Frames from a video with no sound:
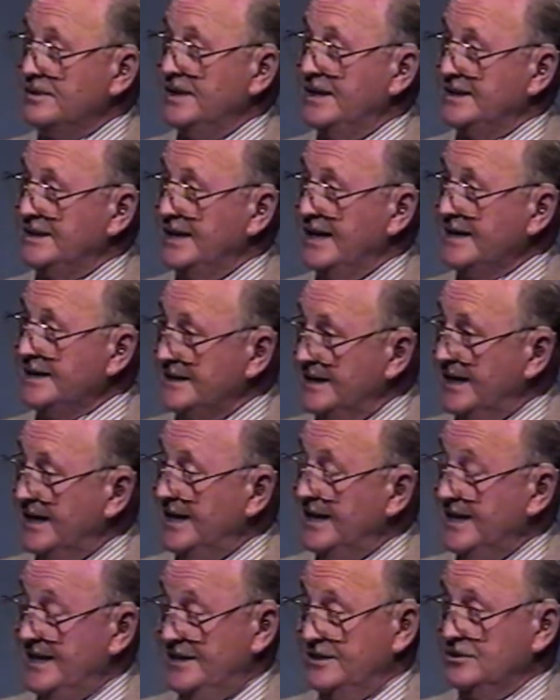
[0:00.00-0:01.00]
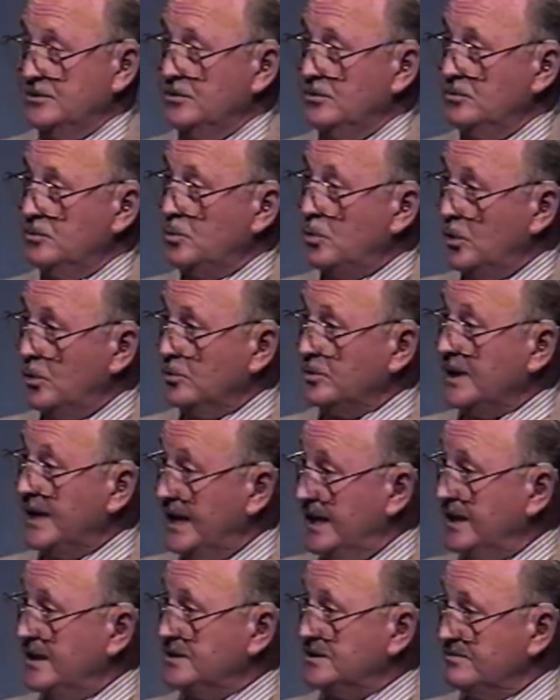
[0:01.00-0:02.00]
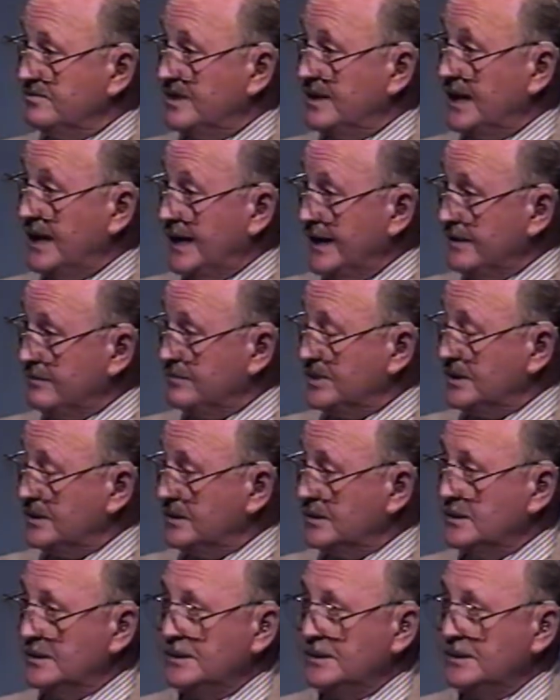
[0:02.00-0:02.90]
at that day in quote the age of enlightenment